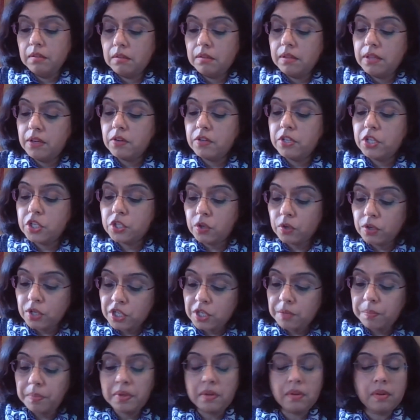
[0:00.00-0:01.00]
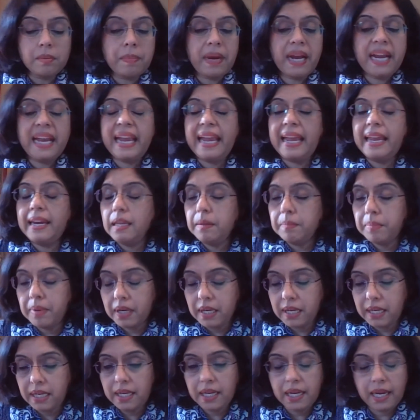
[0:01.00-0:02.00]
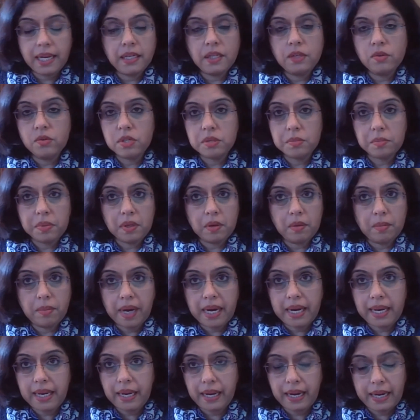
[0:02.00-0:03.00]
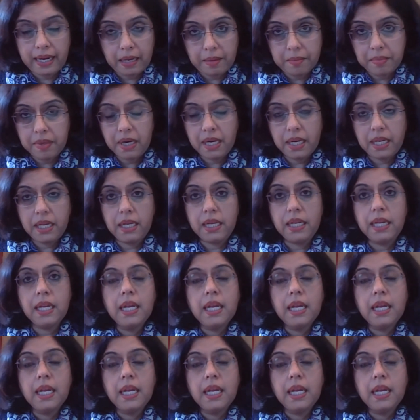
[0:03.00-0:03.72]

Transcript: searchable by anybody and usable by anybody.